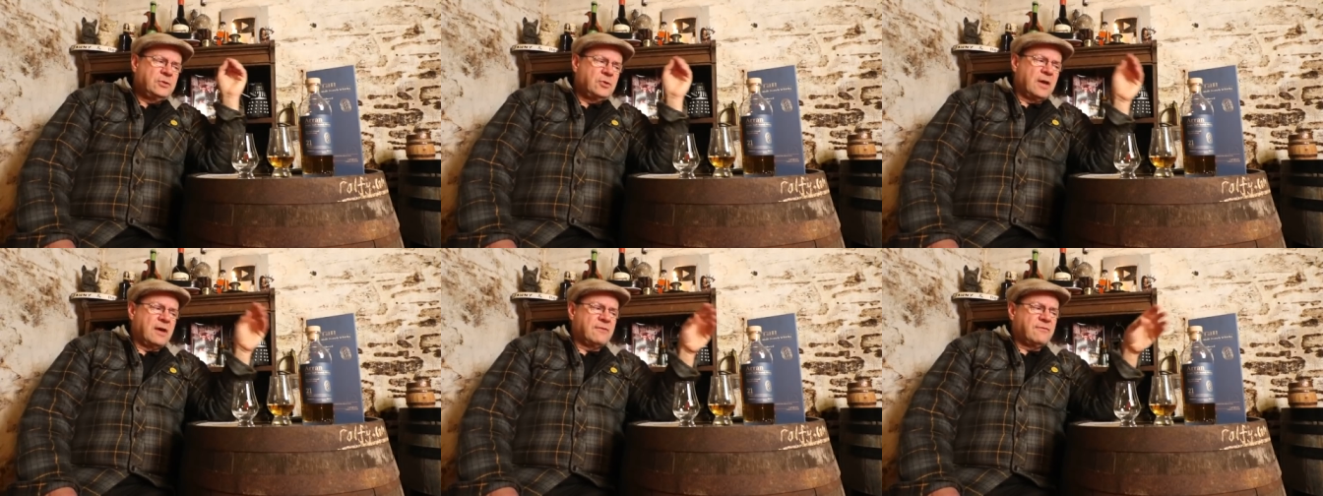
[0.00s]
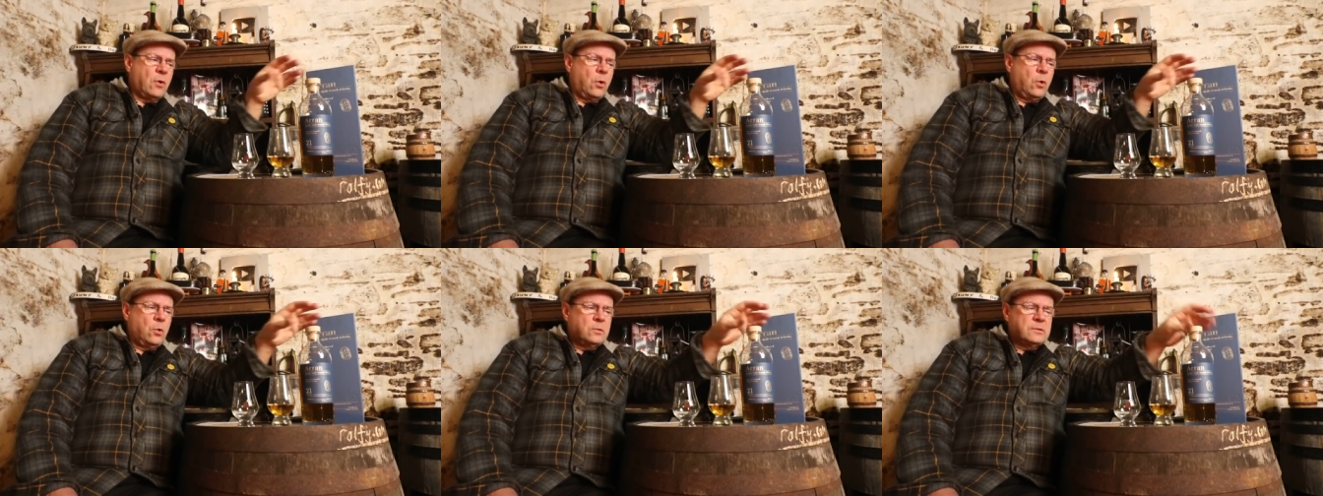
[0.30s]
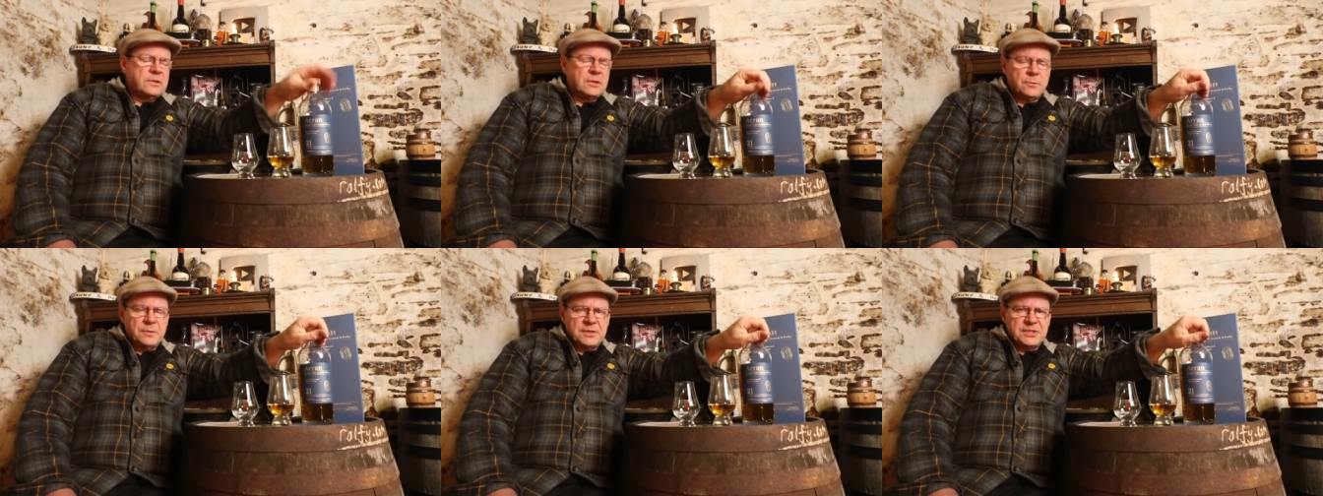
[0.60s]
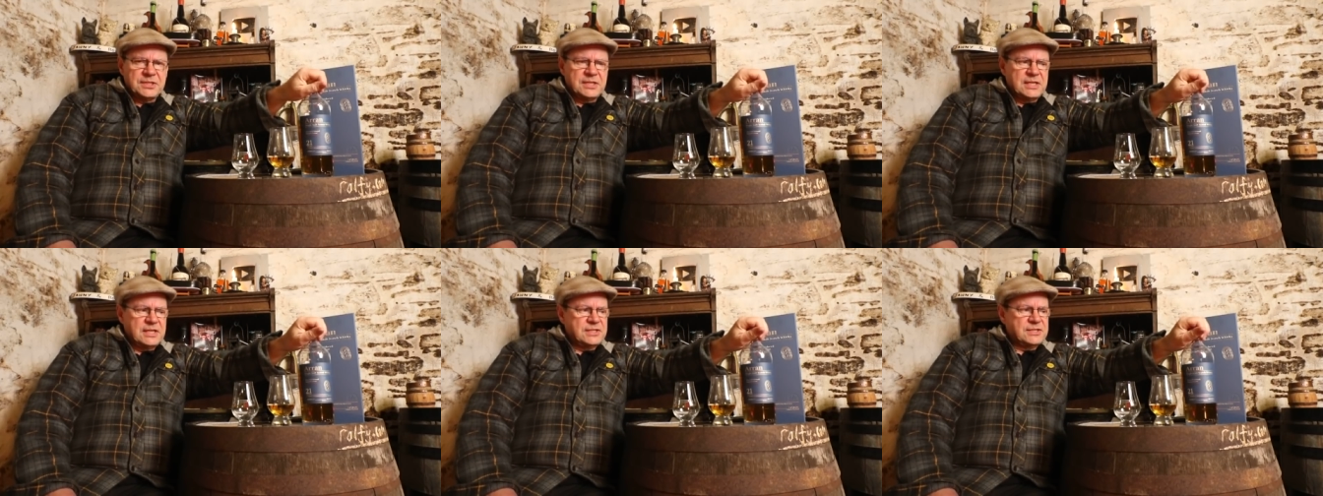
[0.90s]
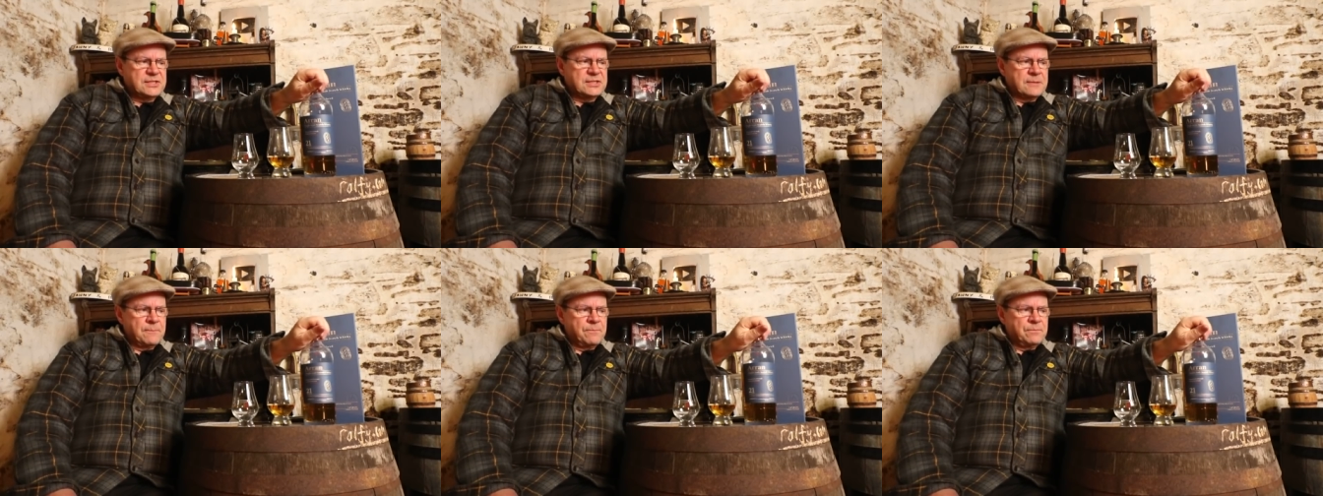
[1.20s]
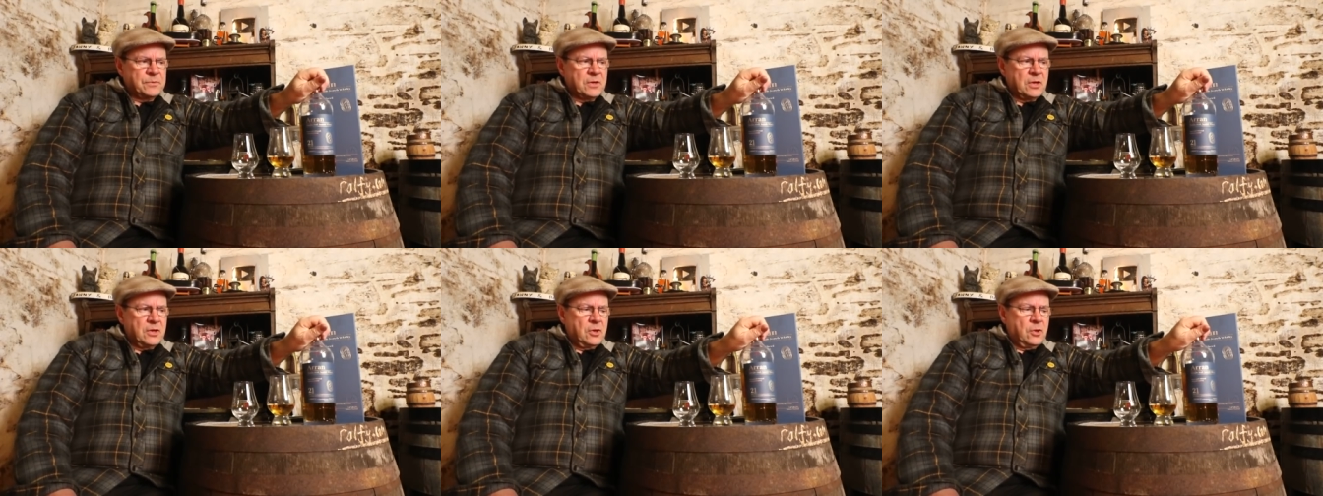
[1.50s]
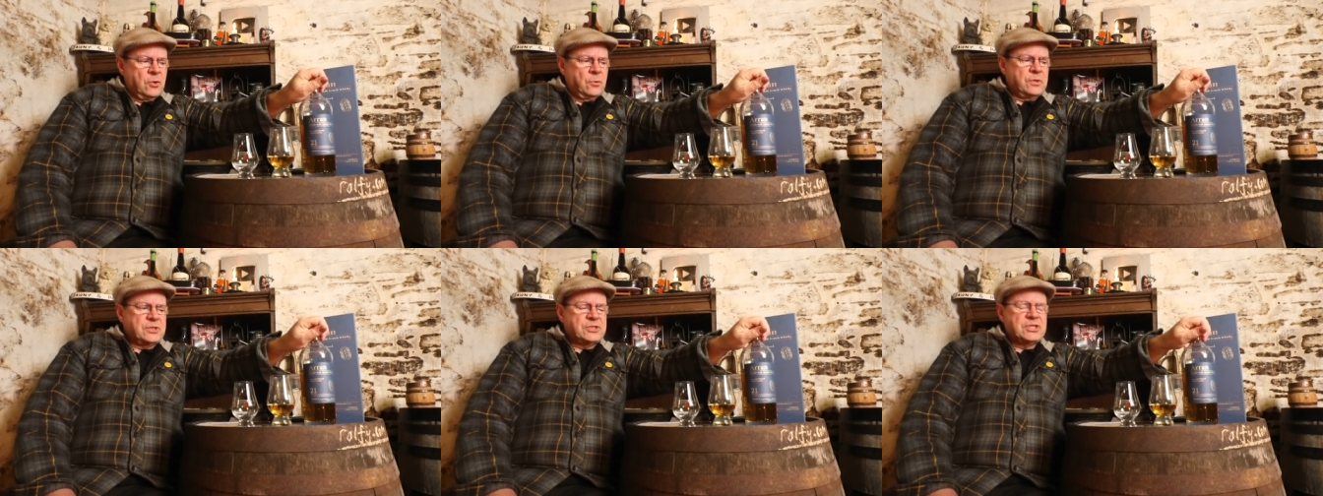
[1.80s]
you have older whiskies
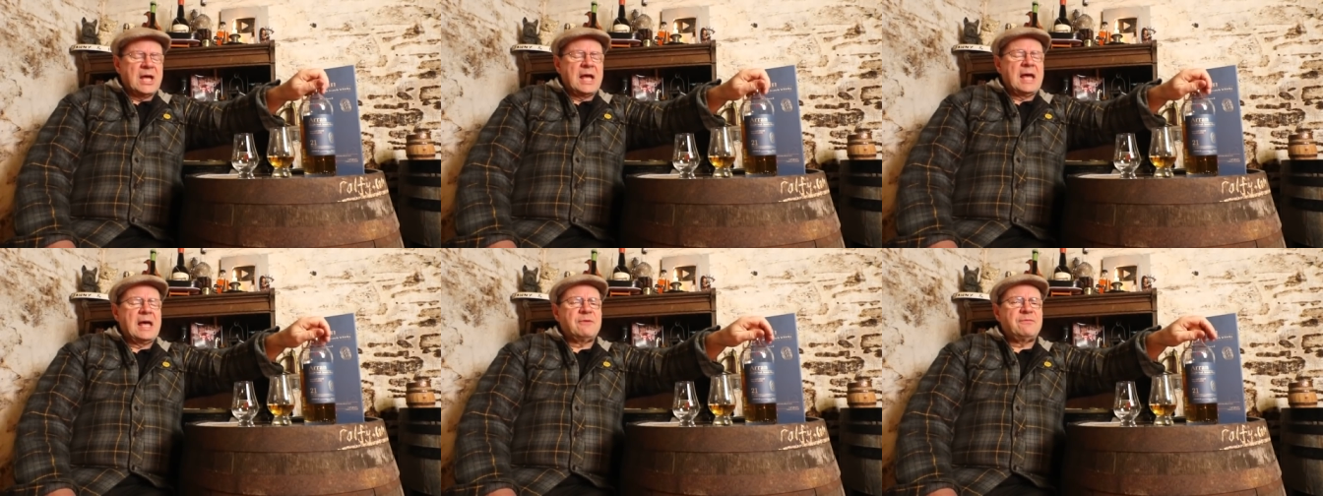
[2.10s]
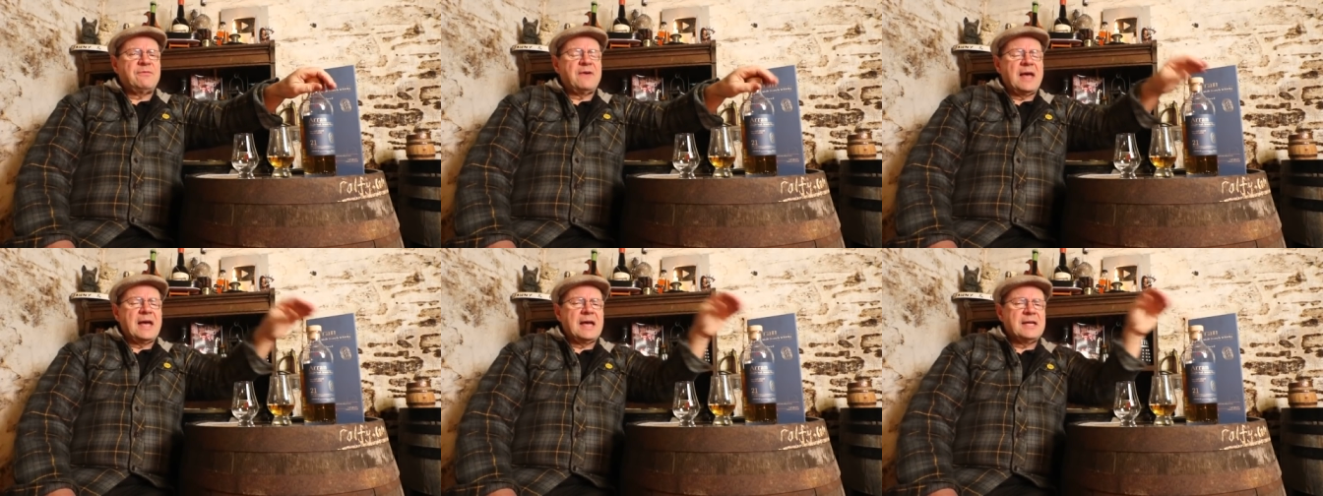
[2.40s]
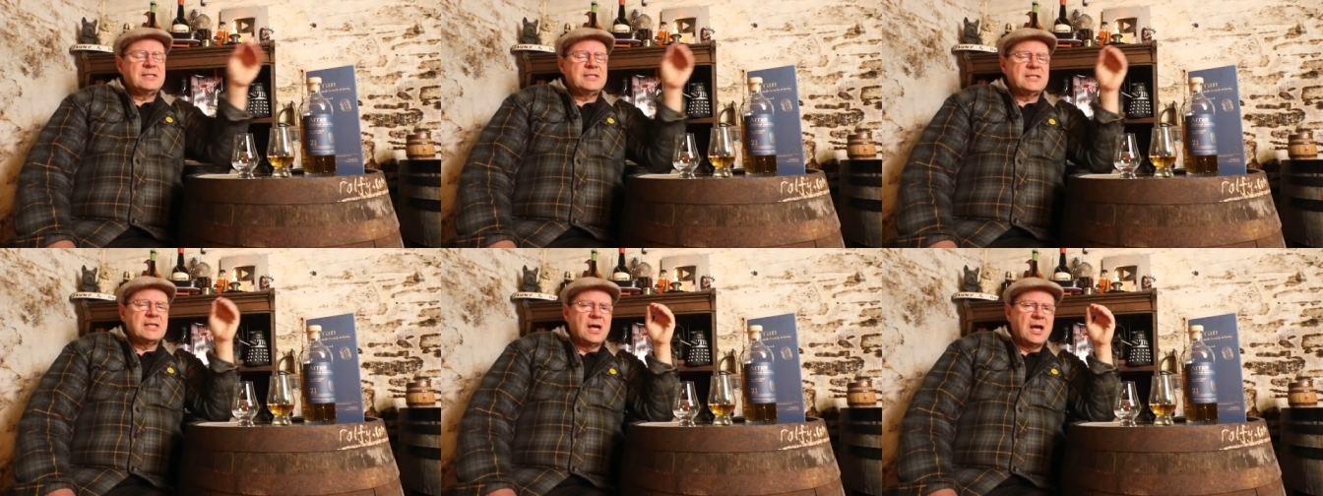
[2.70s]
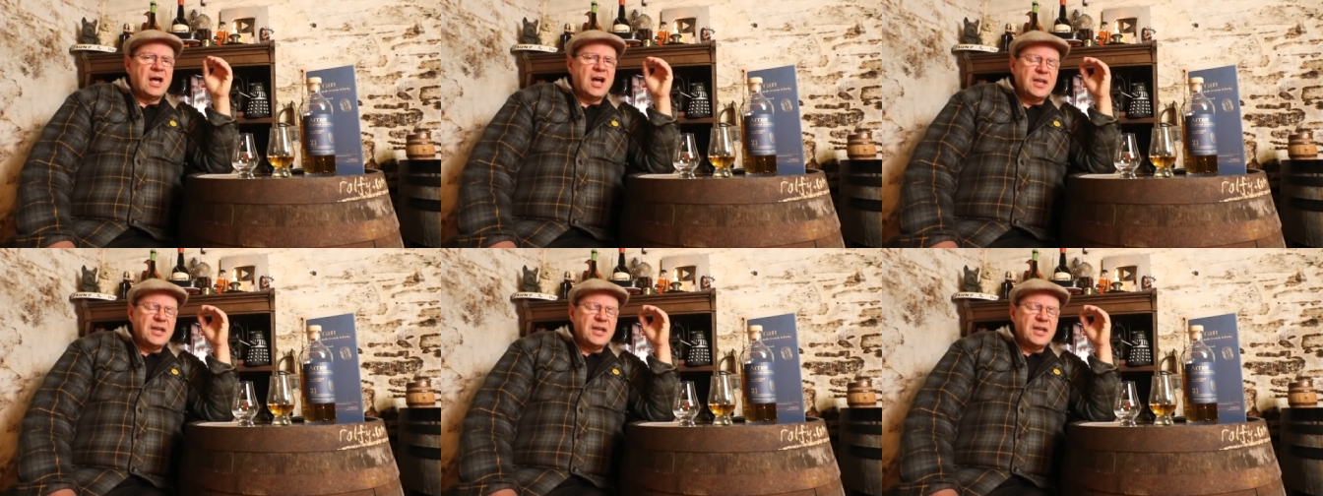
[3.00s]
which have had